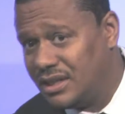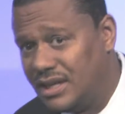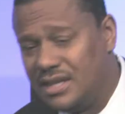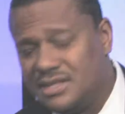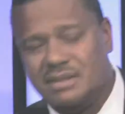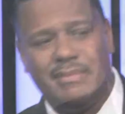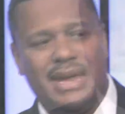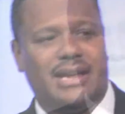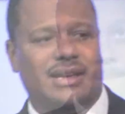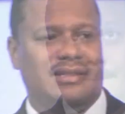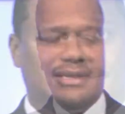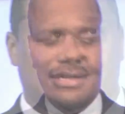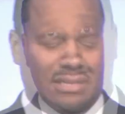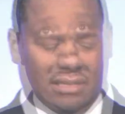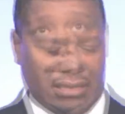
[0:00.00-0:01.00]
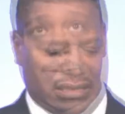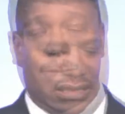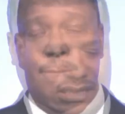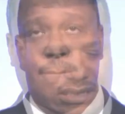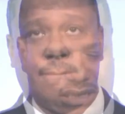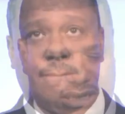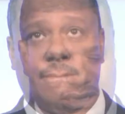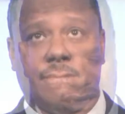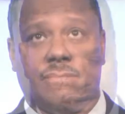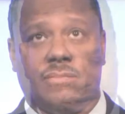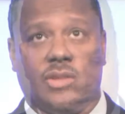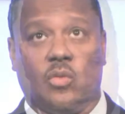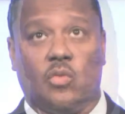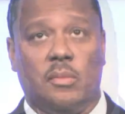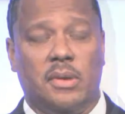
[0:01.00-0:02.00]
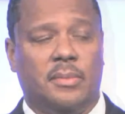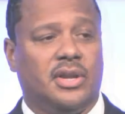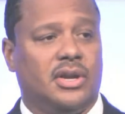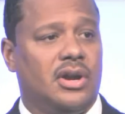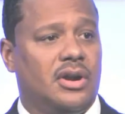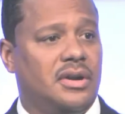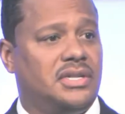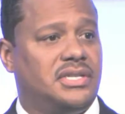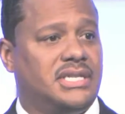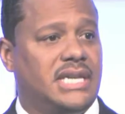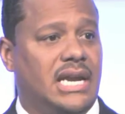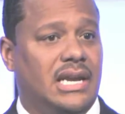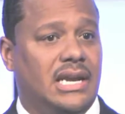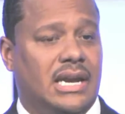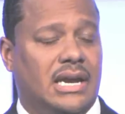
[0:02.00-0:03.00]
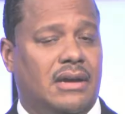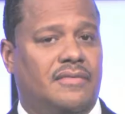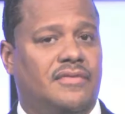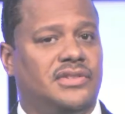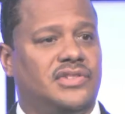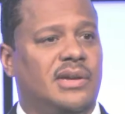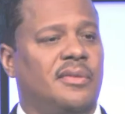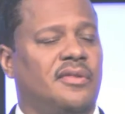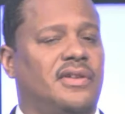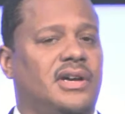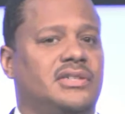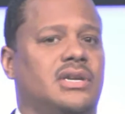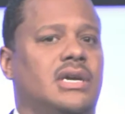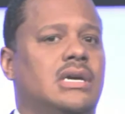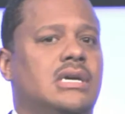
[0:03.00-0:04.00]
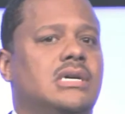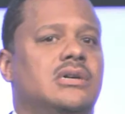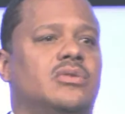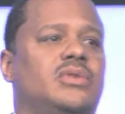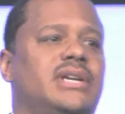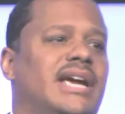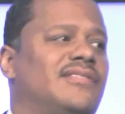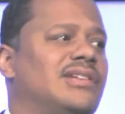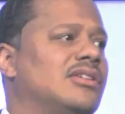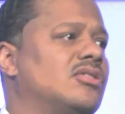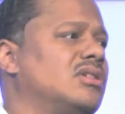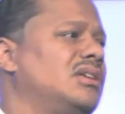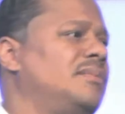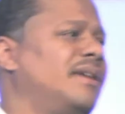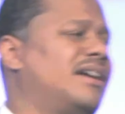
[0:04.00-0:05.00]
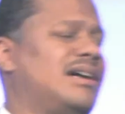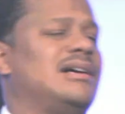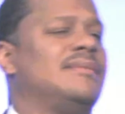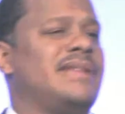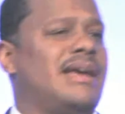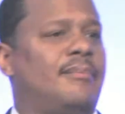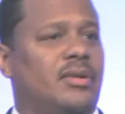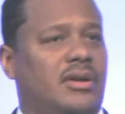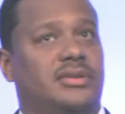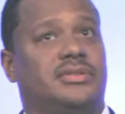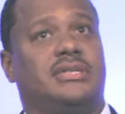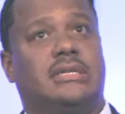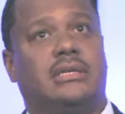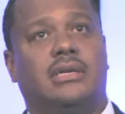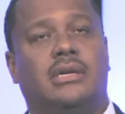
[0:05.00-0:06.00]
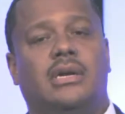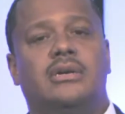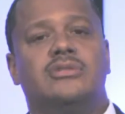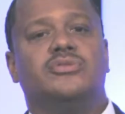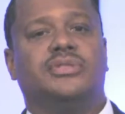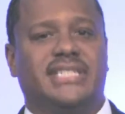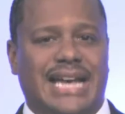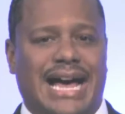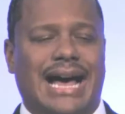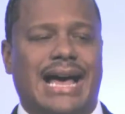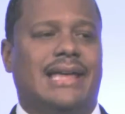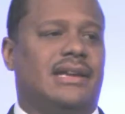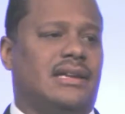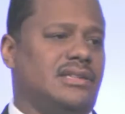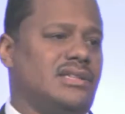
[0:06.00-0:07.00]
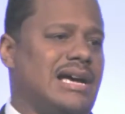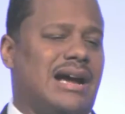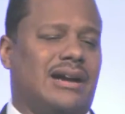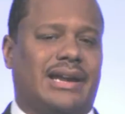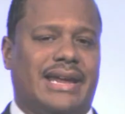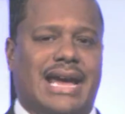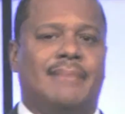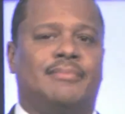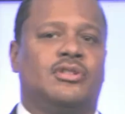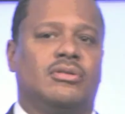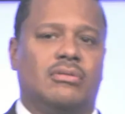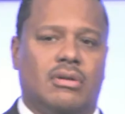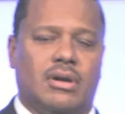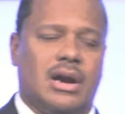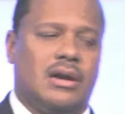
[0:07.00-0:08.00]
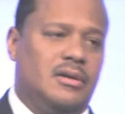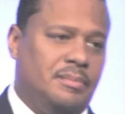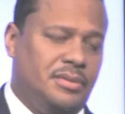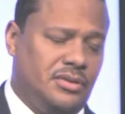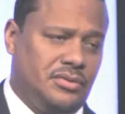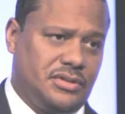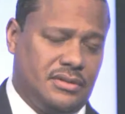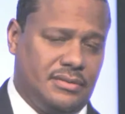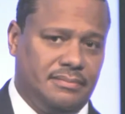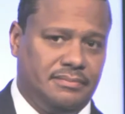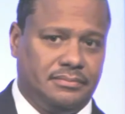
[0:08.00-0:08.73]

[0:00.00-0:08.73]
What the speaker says: Is it making sense? Remember, the current state now, for some of us, we have literally become that person who's tied into our captor or our abuser.